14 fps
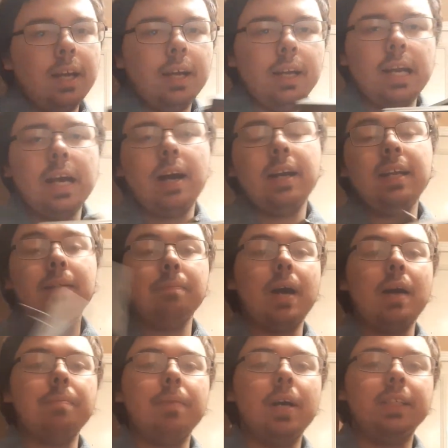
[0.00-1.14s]
Now, I didn't
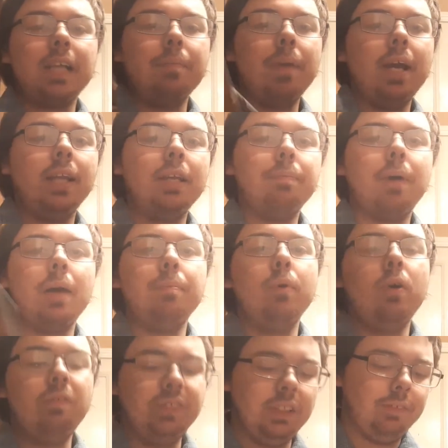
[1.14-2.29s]
buy much. I mainly buy
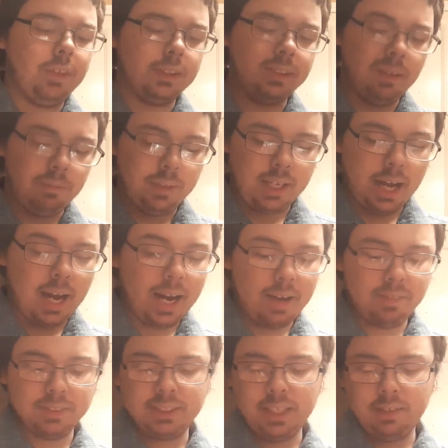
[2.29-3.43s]
movies if there's something I
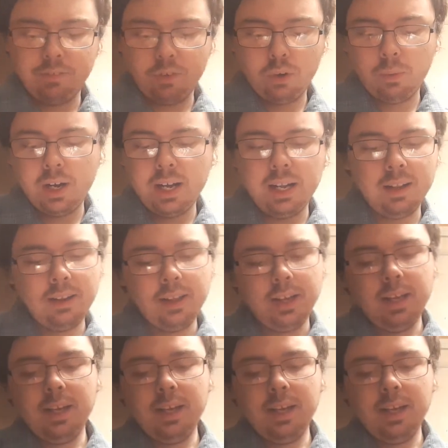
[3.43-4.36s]
haven't seen for a while.